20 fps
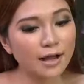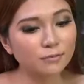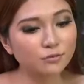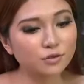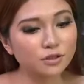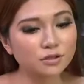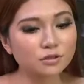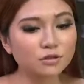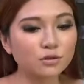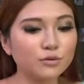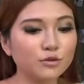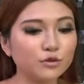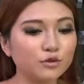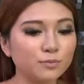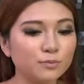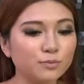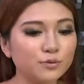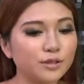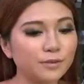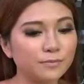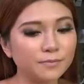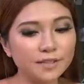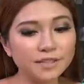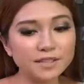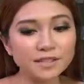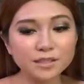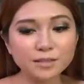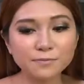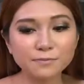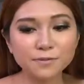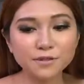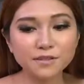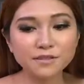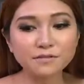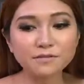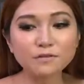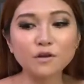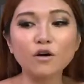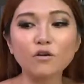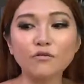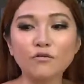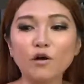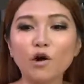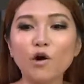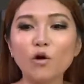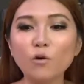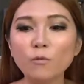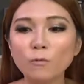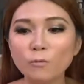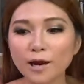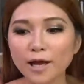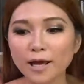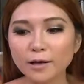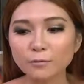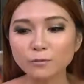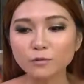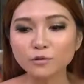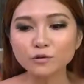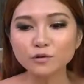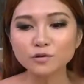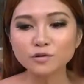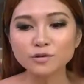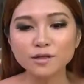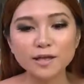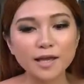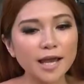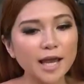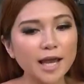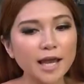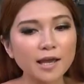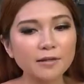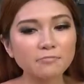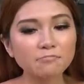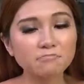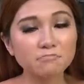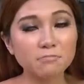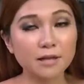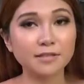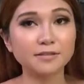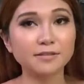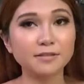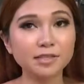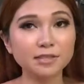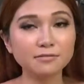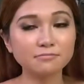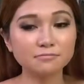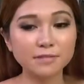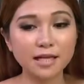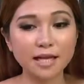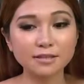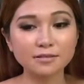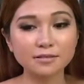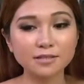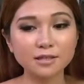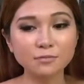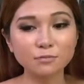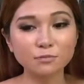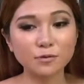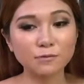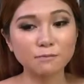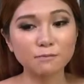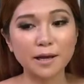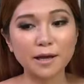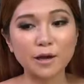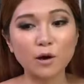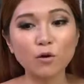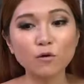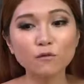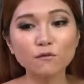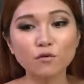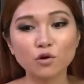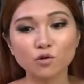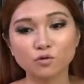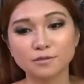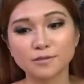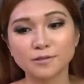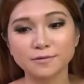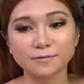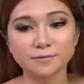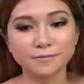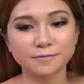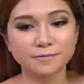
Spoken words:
I'm just going to put the PCBs on old plywood and let's test it with my old phones.